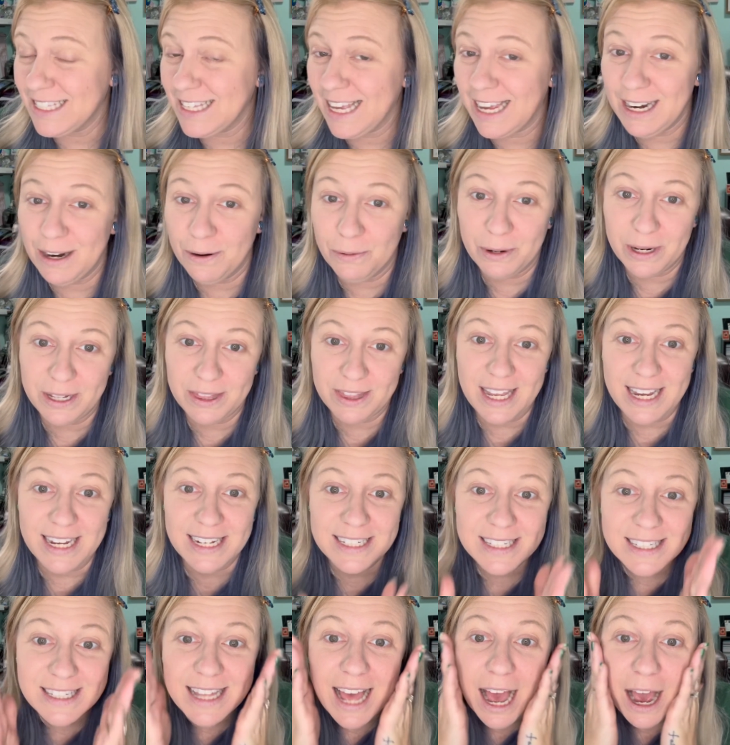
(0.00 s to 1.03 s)
I didn't want
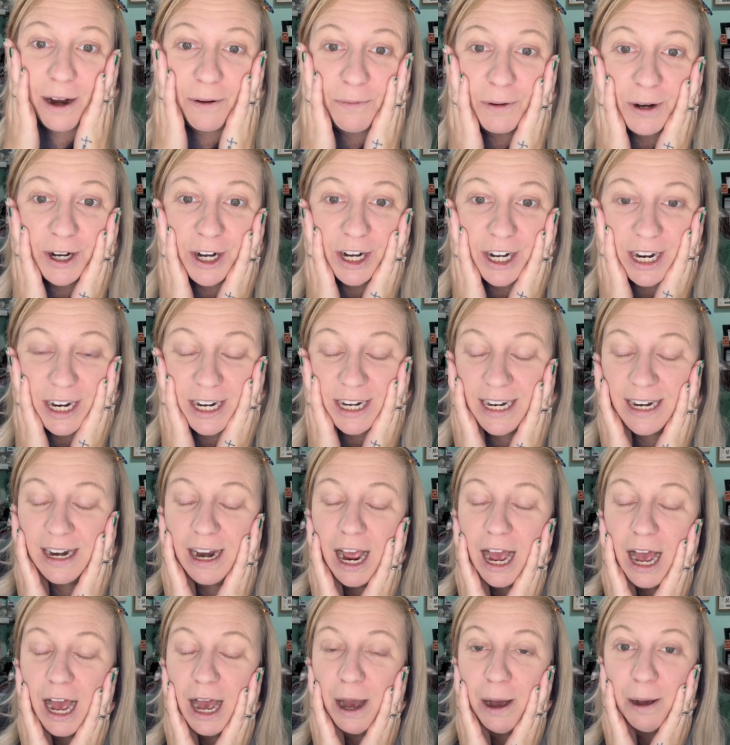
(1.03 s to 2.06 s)
things that were
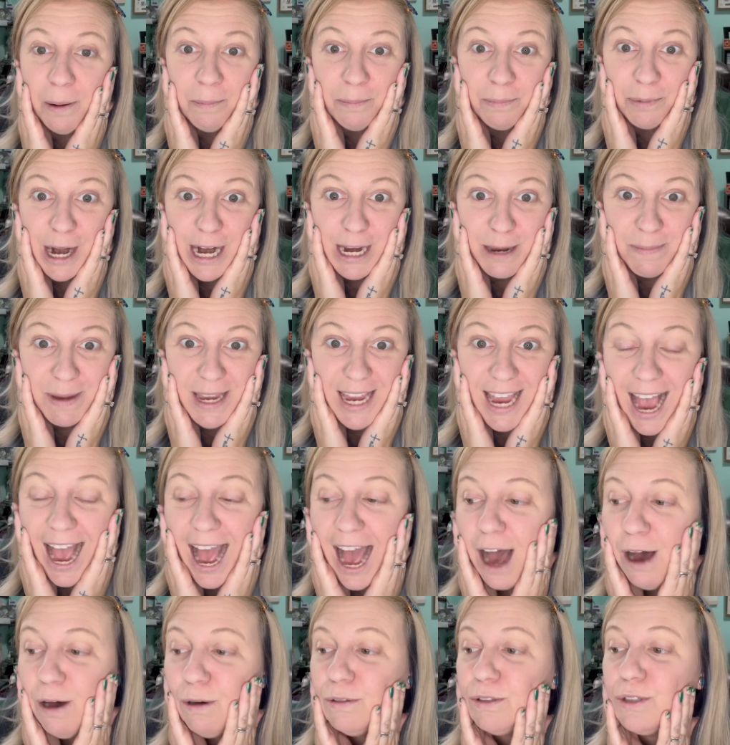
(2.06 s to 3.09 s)
gonna break me
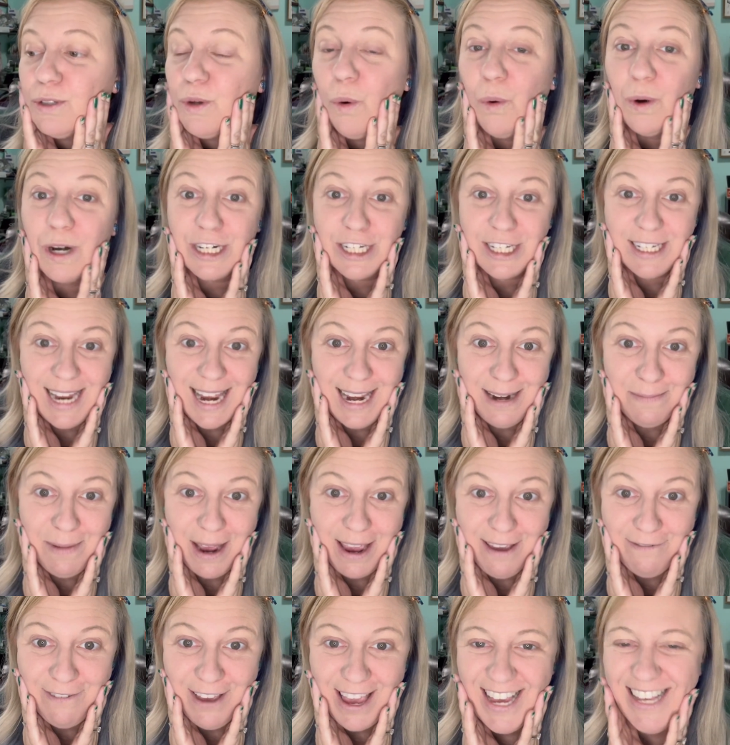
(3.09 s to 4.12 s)
out or stain my
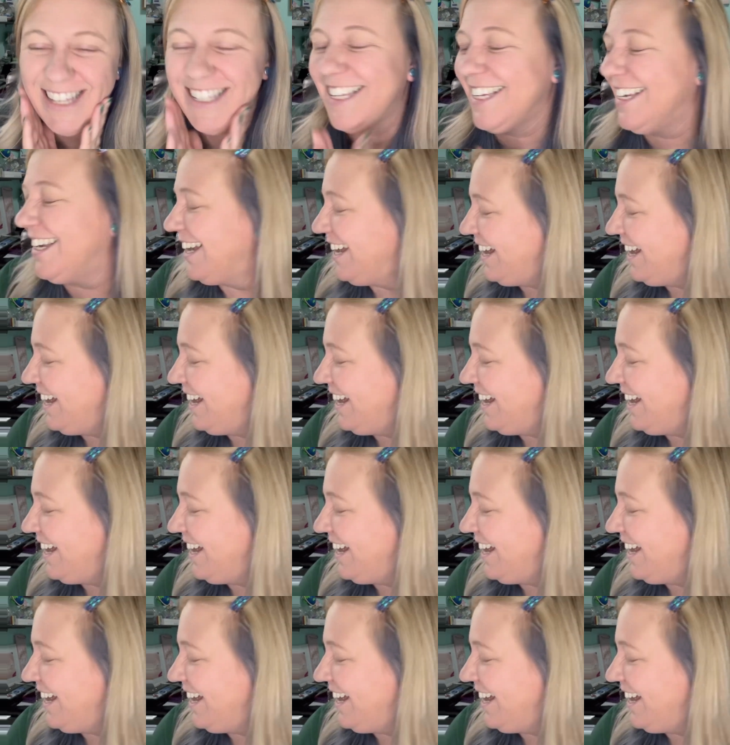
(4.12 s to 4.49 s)
face.